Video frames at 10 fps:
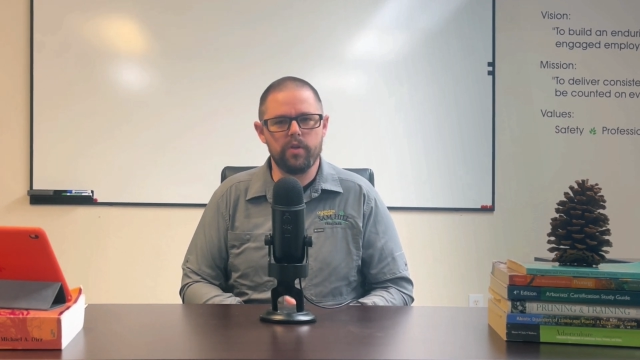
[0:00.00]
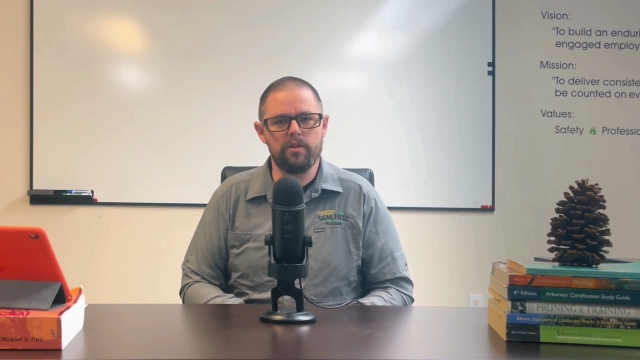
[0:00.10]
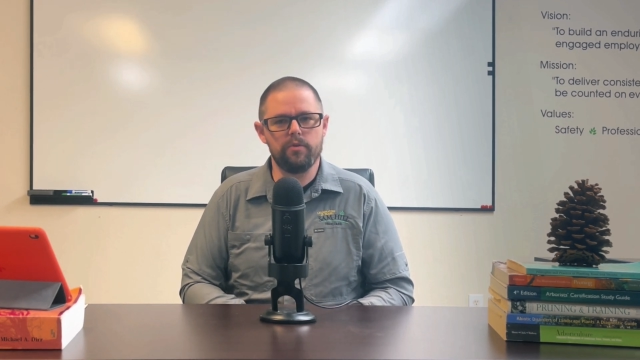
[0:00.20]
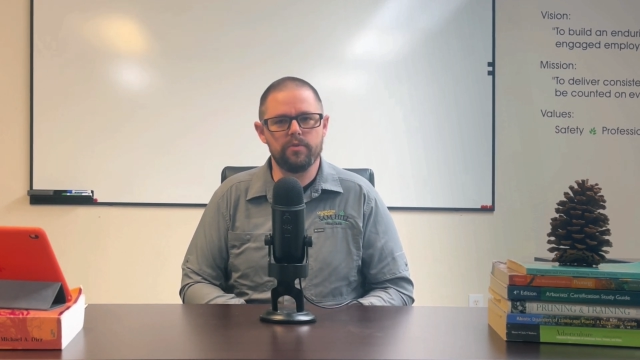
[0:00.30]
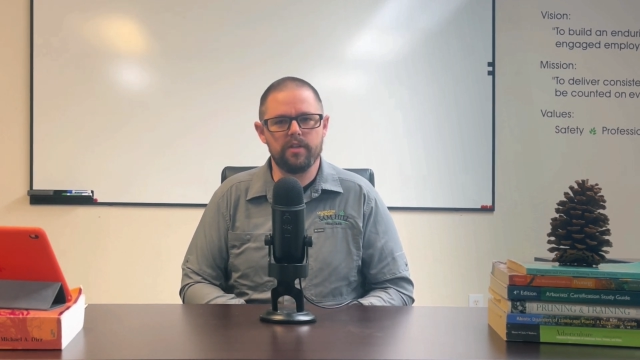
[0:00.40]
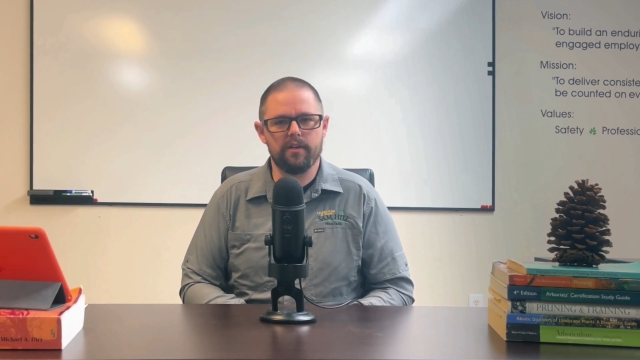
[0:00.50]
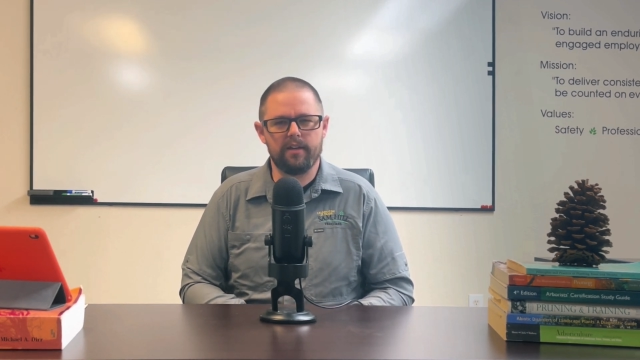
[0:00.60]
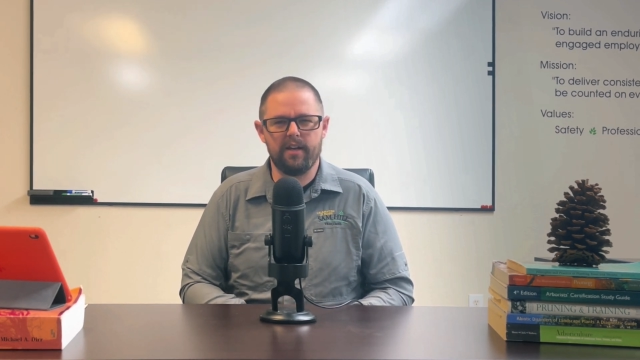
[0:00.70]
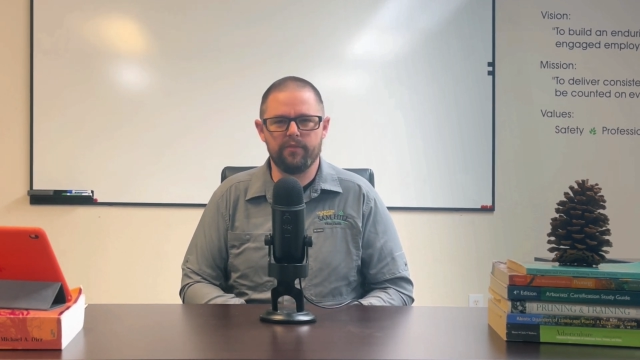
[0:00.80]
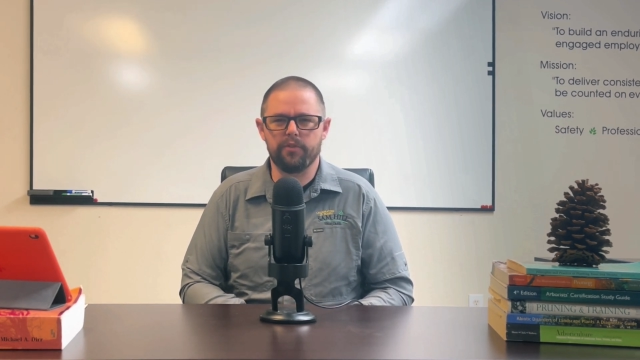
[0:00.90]
We use
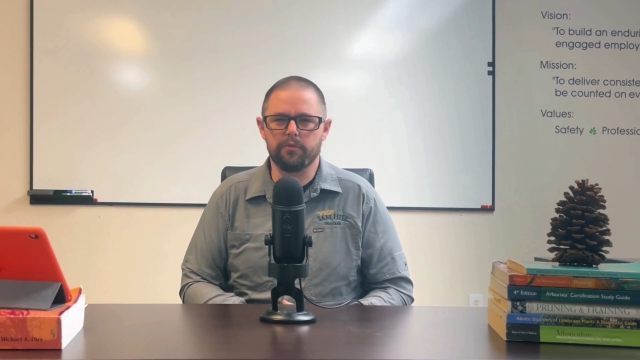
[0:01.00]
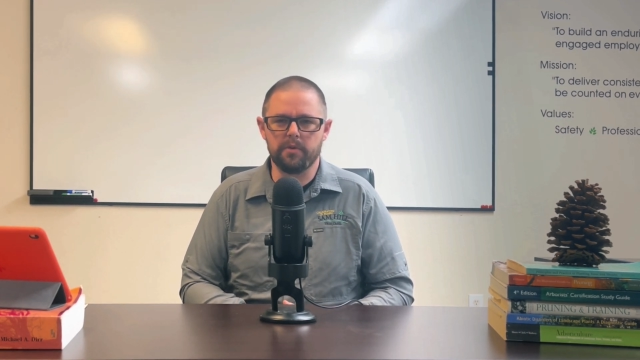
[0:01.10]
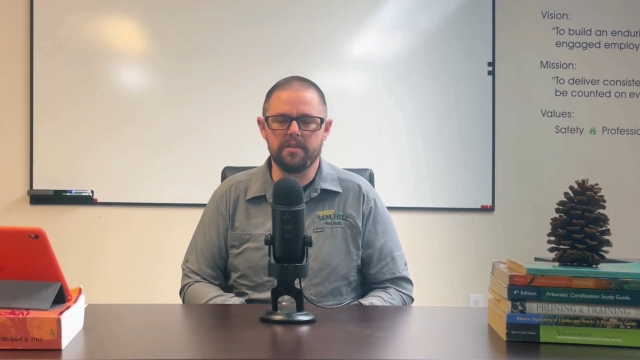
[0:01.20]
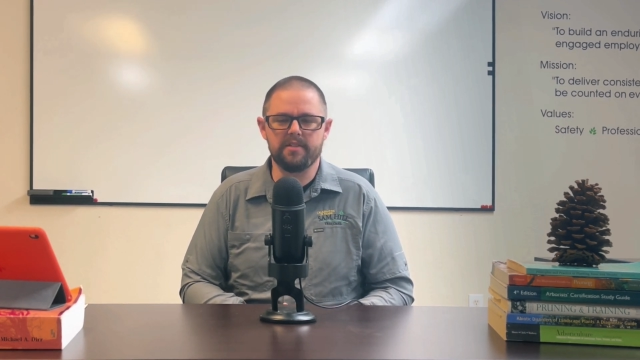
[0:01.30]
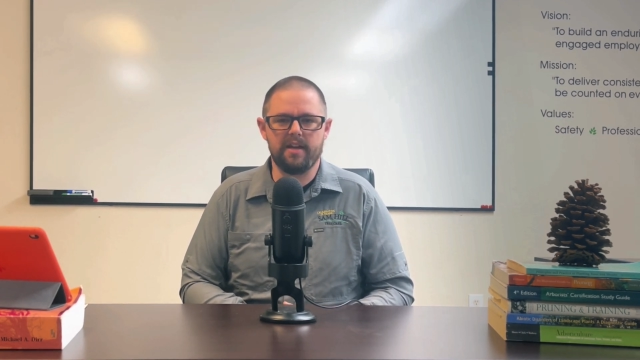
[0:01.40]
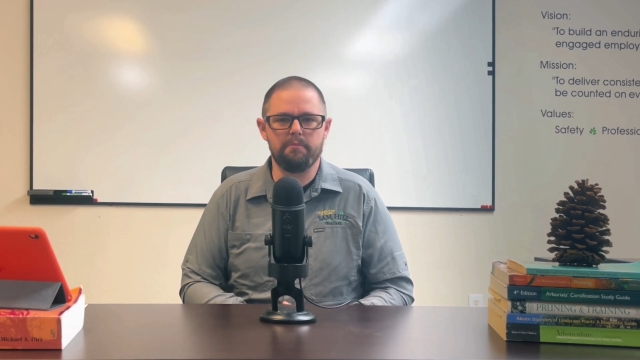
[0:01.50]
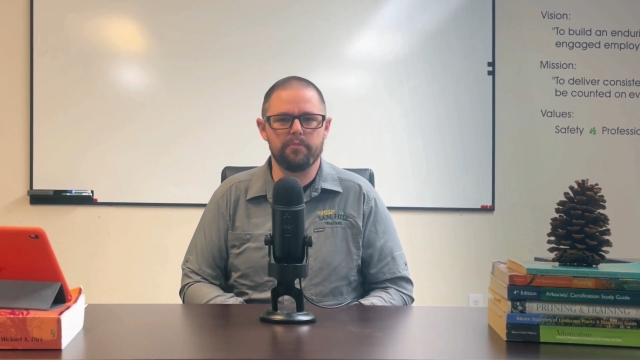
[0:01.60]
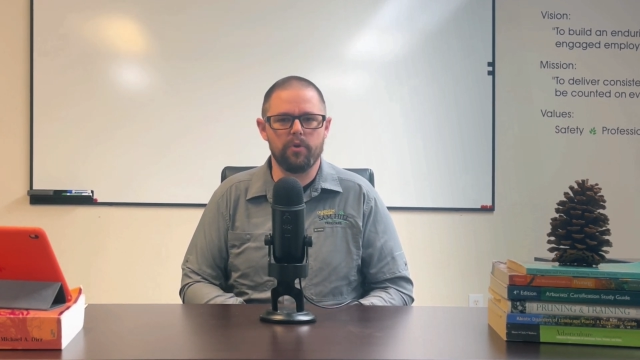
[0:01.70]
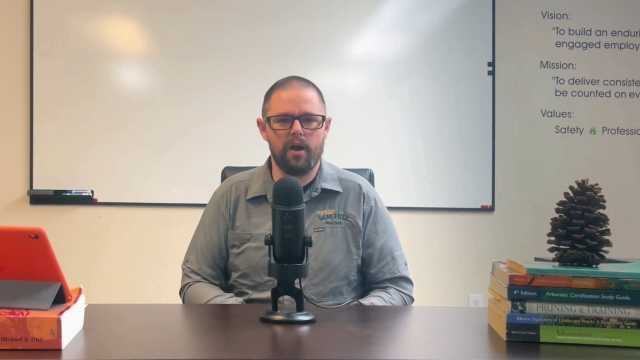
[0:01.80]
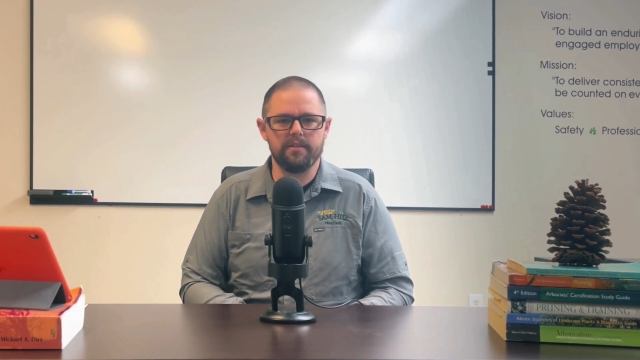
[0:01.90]
a kind of a
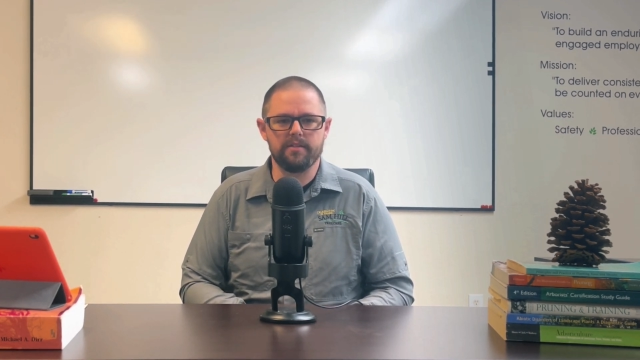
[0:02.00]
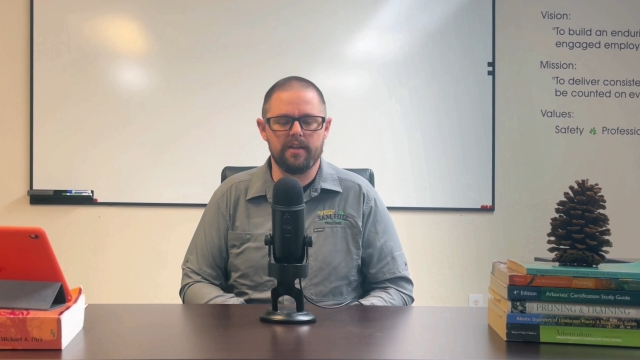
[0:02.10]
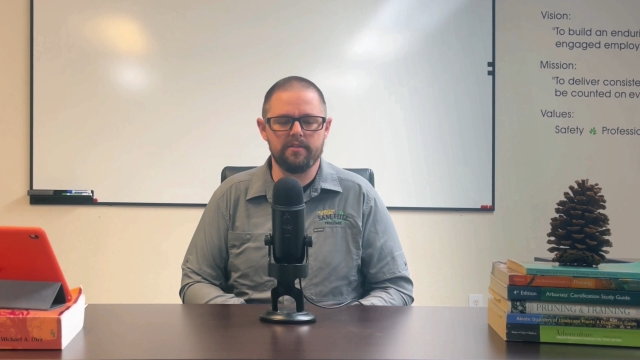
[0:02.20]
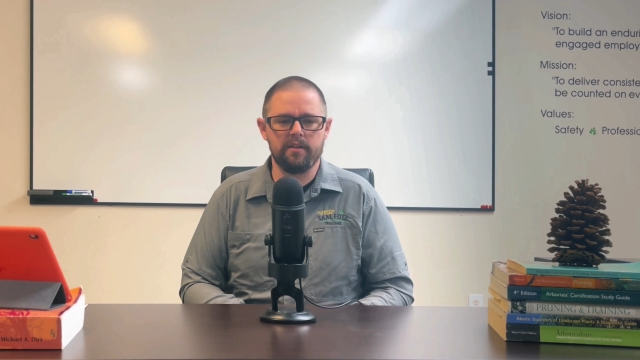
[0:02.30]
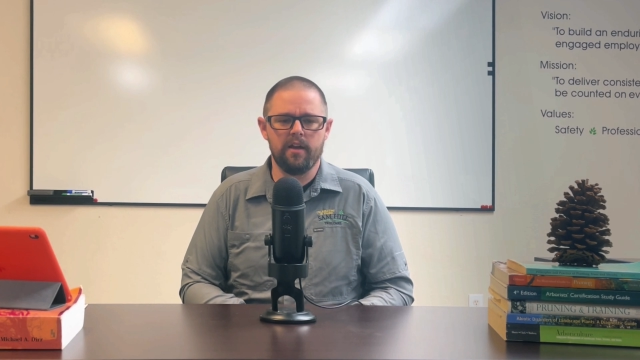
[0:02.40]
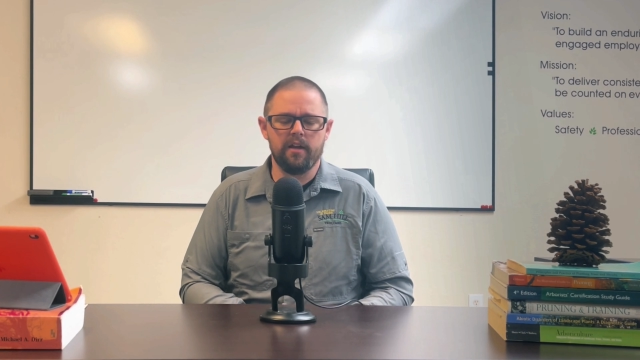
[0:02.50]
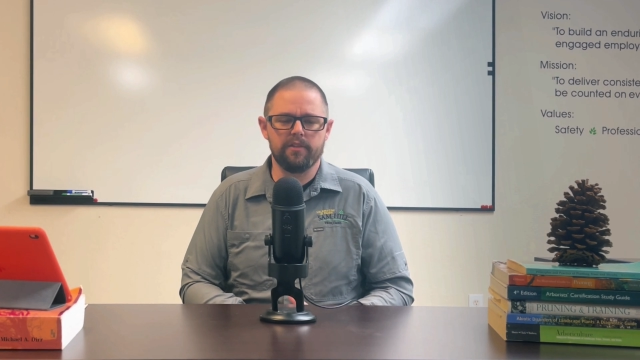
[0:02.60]
three-step process.